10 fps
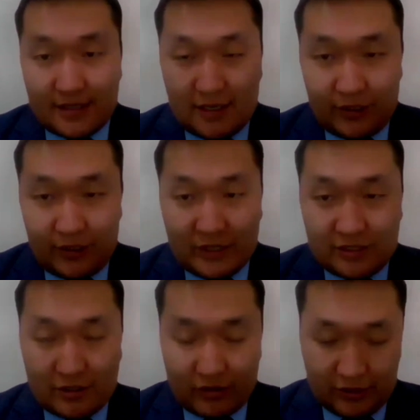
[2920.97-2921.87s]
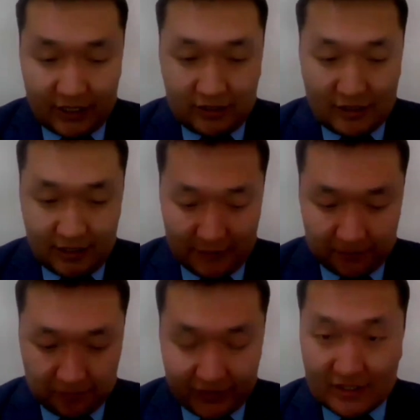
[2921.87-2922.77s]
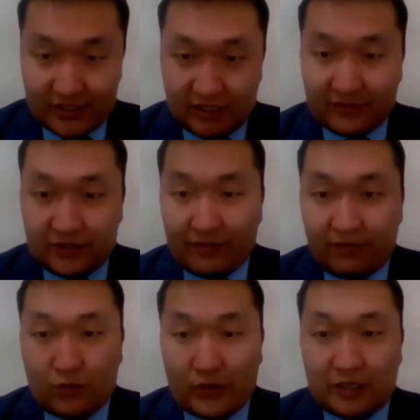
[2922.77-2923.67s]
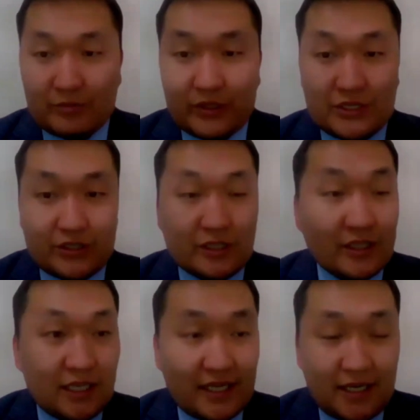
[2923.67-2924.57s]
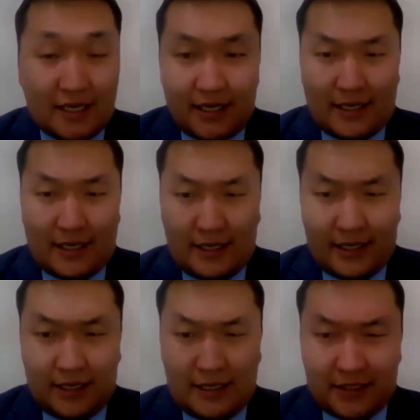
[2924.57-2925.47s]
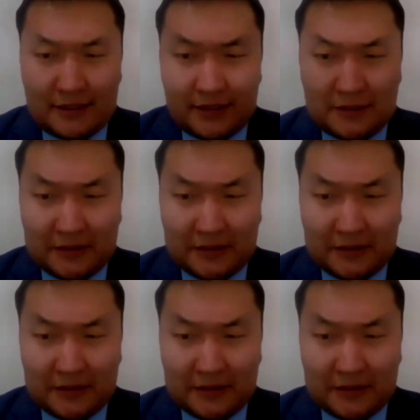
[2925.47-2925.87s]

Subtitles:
UNESCO 1974 recommendation, and